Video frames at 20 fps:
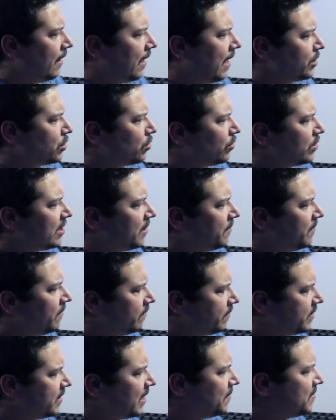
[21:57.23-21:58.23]
I saw
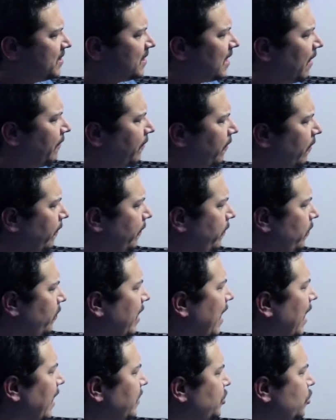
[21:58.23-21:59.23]
some stuff of you
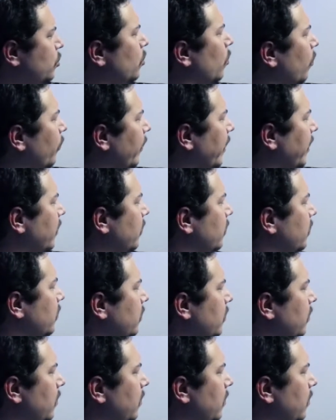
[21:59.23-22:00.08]
guys touring.